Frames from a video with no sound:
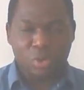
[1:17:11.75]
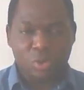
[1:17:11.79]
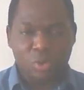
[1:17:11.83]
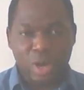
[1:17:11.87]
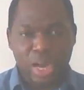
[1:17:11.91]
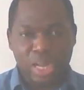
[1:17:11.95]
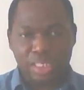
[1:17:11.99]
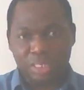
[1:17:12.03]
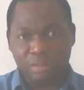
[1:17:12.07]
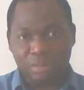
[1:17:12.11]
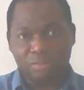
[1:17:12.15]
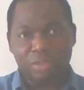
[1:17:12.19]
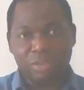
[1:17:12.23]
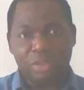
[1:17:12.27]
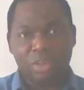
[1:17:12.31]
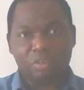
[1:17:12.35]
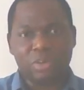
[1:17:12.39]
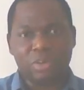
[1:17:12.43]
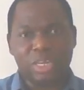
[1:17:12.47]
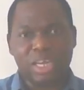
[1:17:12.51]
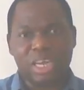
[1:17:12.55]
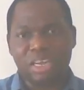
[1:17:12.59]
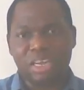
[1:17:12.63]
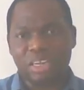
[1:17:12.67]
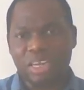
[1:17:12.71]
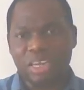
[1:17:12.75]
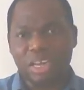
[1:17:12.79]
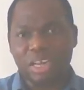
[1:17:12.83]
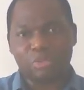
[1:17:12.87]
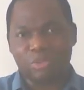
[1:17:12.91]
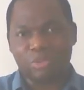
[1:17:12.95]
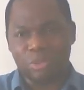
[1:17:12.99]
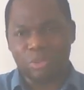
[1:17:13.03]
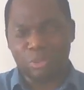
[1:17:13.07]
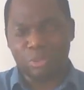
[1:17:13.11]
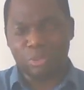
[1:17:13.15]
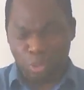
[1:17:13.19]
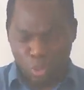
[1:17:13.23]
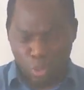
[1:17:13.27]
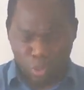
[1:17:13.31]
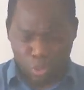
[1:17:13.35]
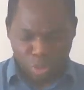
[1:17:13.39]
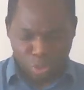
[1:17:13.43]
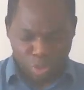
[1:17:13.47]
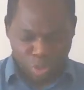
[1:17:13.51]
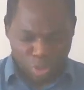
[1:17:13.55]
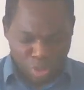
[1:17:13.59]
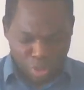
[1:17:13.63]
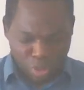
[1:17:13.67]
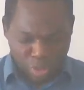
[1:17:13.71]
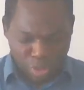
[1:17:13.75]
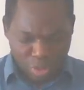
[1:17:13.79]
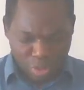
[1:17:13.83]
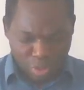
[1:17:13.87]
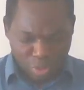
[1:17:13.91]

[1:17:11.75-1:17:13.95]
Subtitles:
Otherwise, if not for that, we will